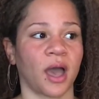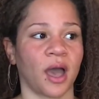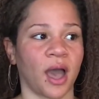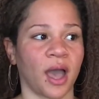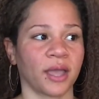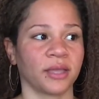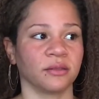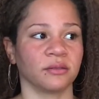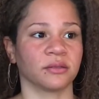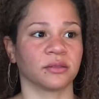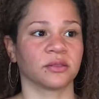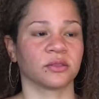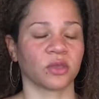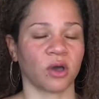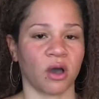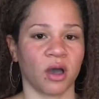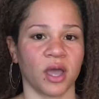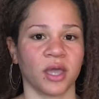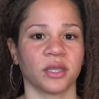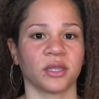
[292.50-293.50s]
I
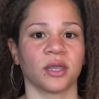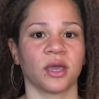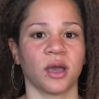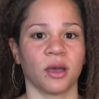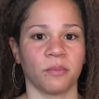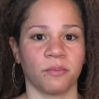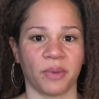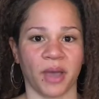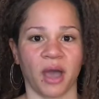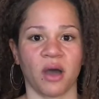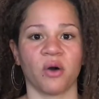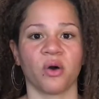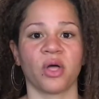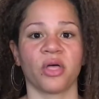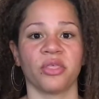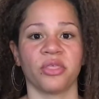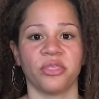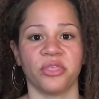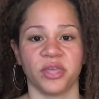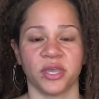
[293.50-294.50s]
thought
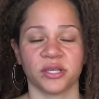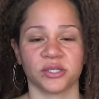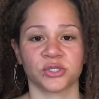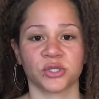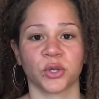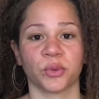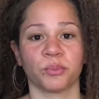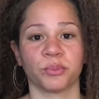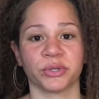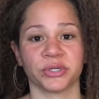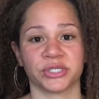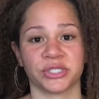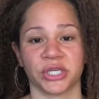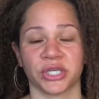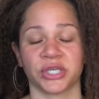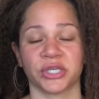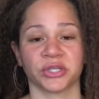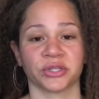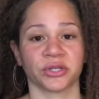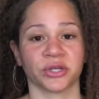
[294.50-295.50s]
about this
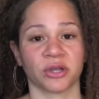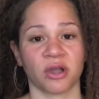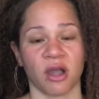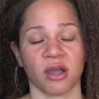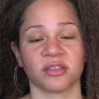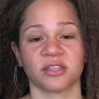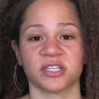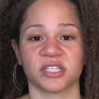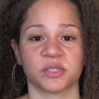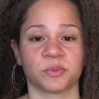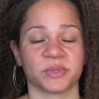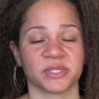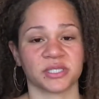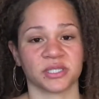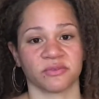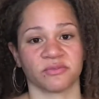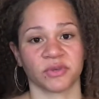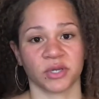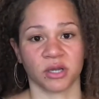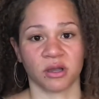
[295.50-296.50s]
particular car, this
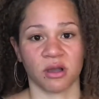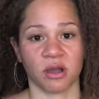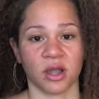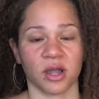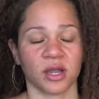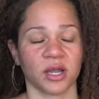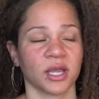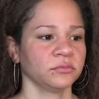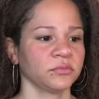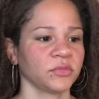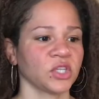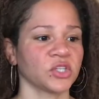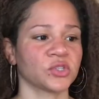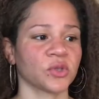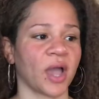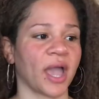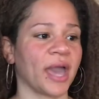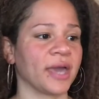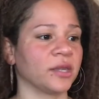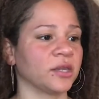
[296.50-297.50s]
specific car. So I
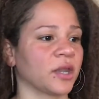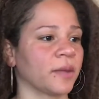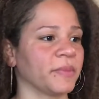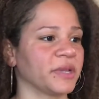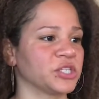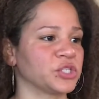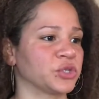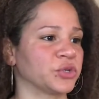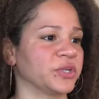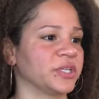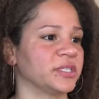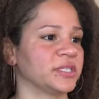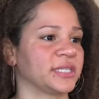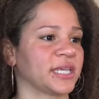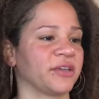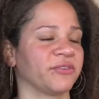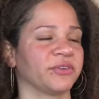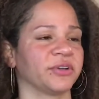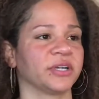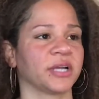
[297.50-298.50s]
had it on my
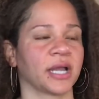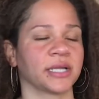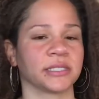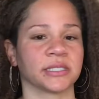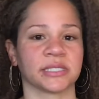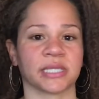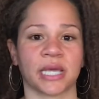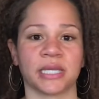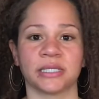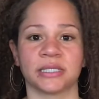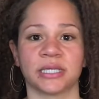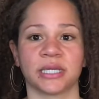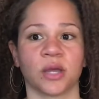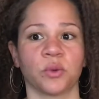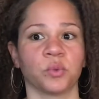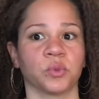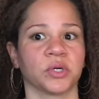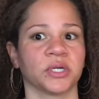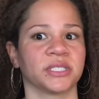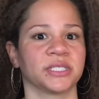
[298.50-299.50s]
screensaver. I decided that I
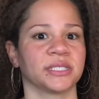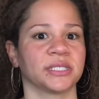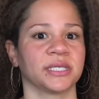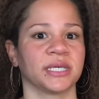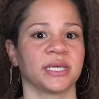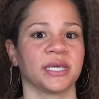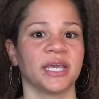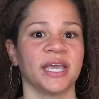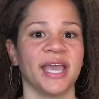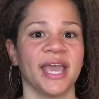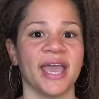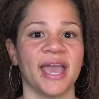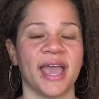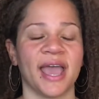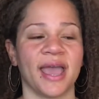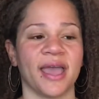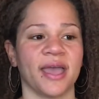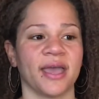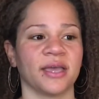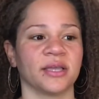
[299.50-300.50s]
wanted it,
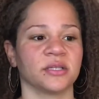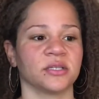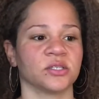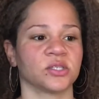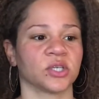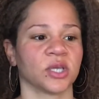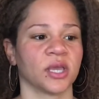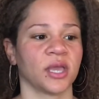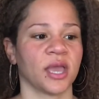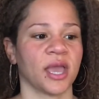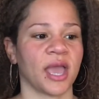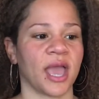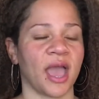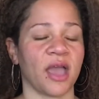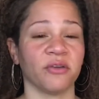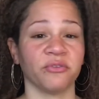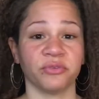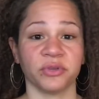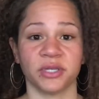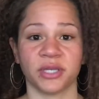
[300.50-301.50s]
and
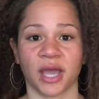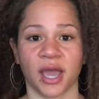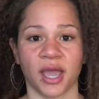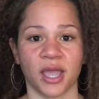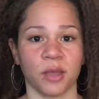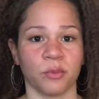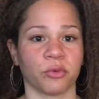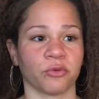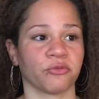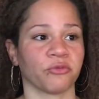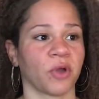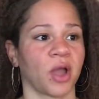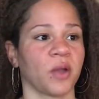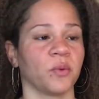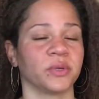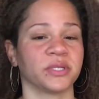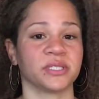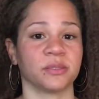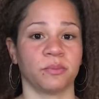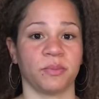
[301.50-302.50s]
every night before I
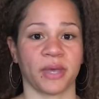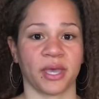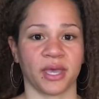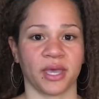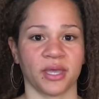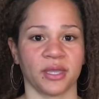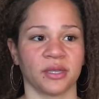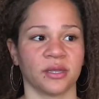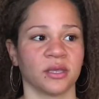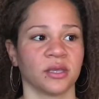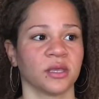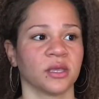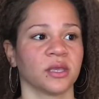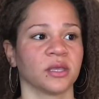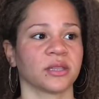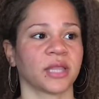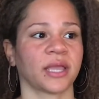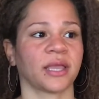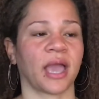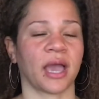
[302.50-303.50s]
went to bed,
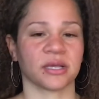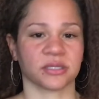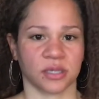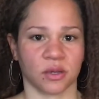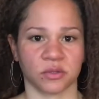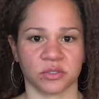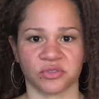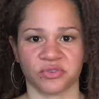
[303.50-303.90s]
like as I was